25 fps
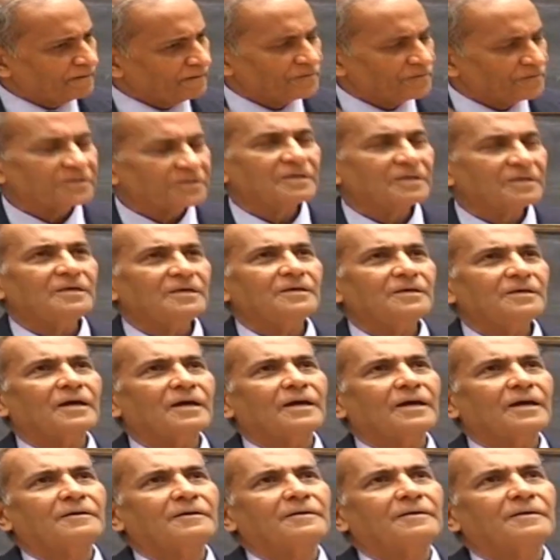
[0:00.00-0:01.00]
you see,
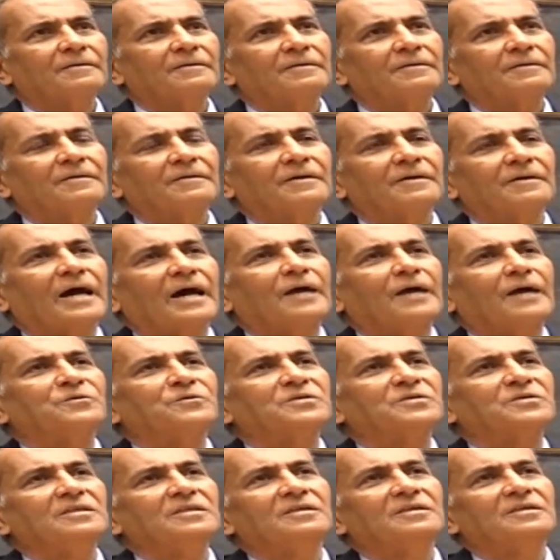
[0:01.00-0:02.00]
I've
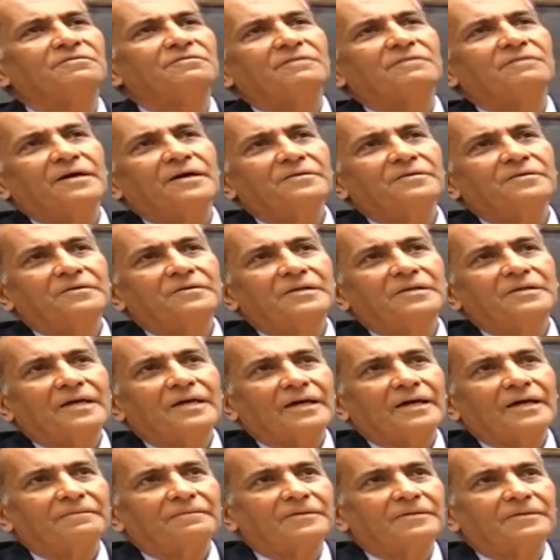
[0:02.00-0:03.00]
seen the Father in
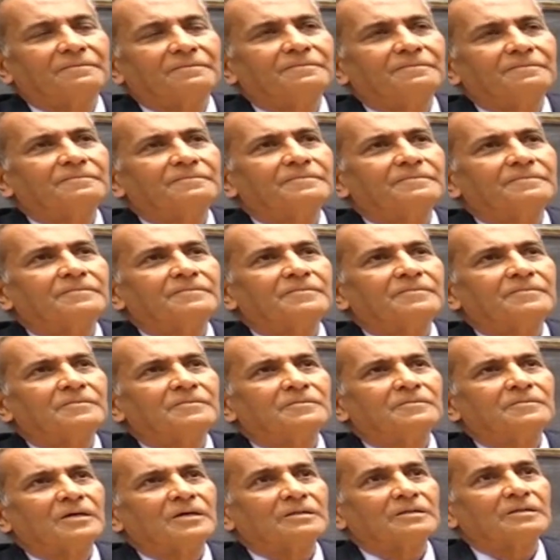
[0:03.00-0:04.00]
heaven.
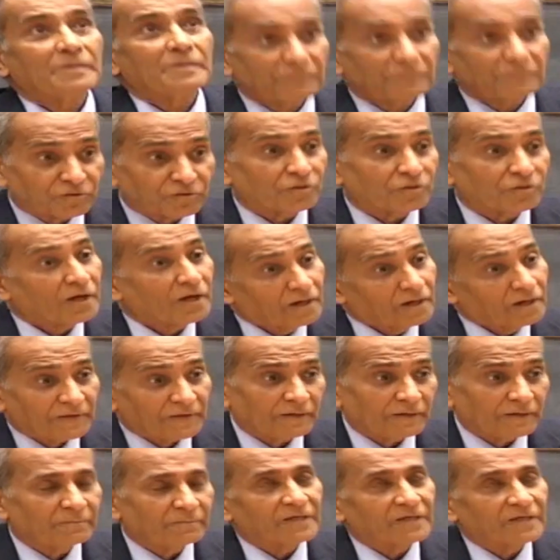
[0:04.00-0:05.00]
And people say, yeah,
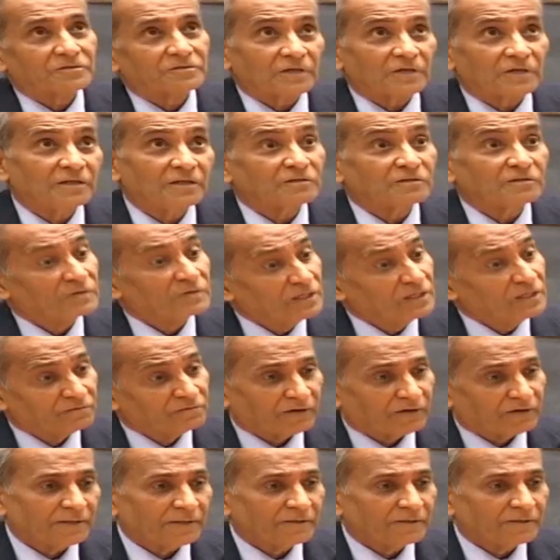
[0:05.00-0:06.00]
that makes sense. We
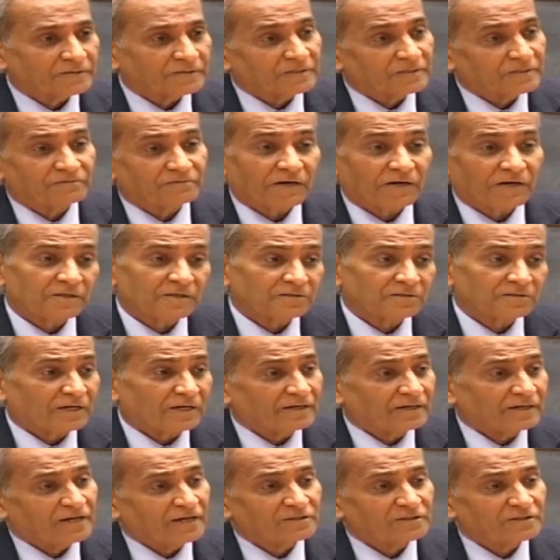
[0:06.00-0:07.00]
have fathers, and fathers
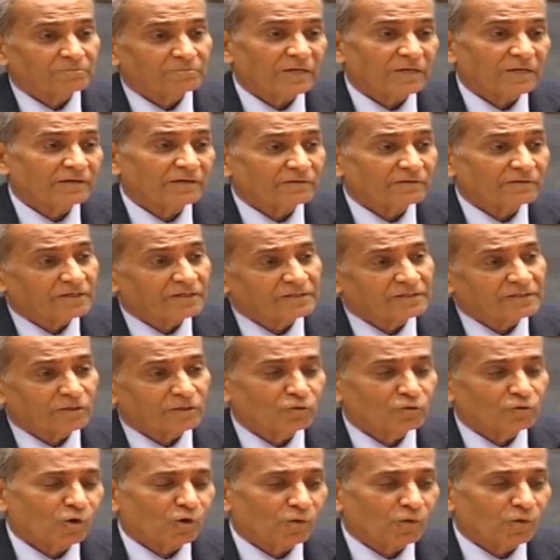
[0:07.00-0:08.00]
are nice and benevolent
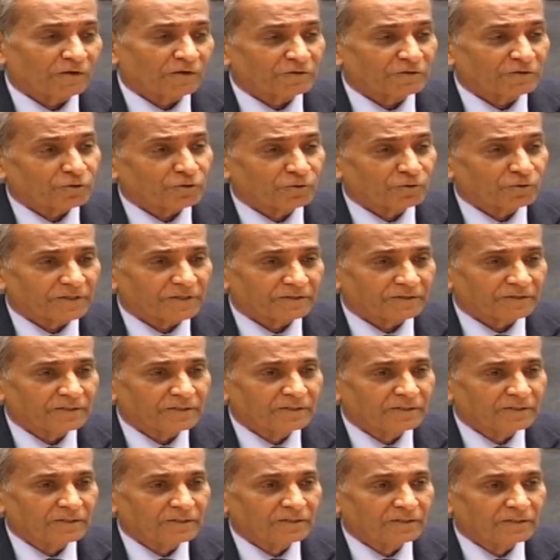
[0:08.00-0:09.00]
and look over our shoulder
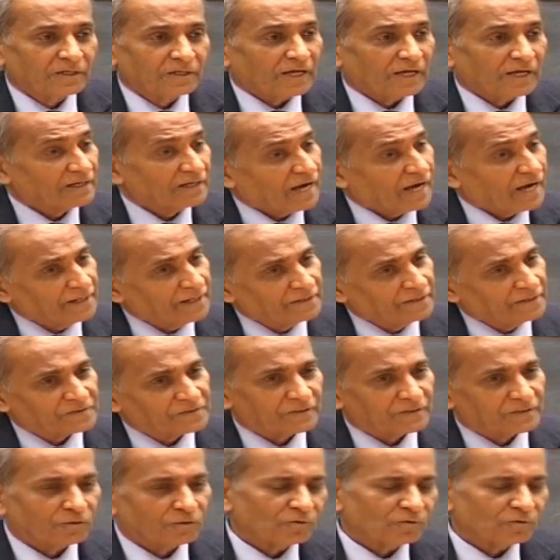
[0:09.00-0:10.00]
and guide
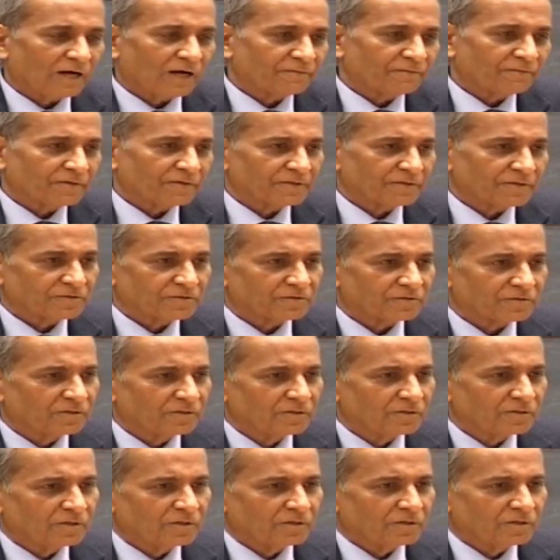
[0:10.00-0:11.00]
us and look after us.
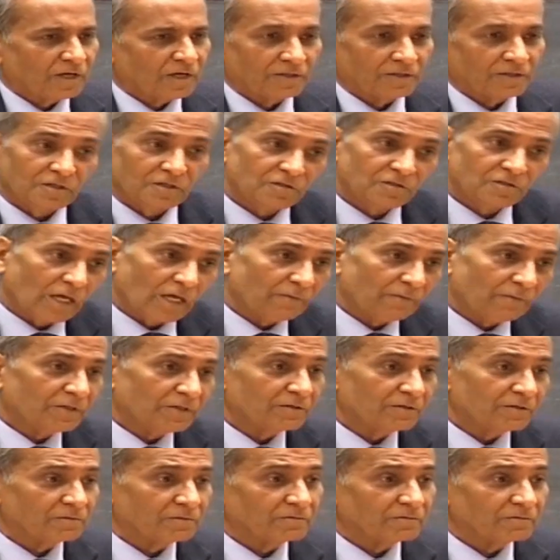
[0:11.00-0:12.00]
And this
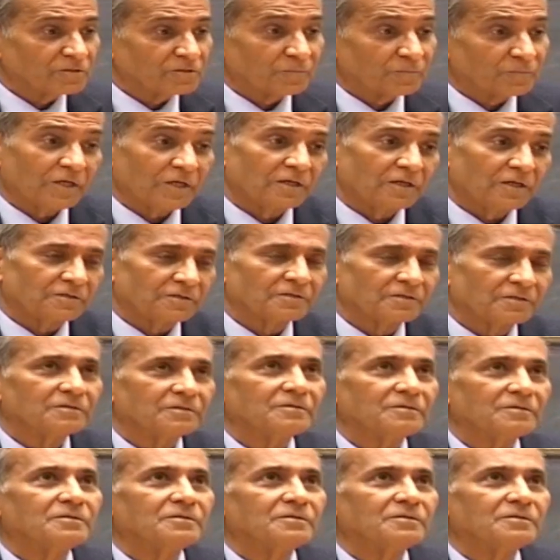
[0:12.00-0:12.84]
heaven spirit,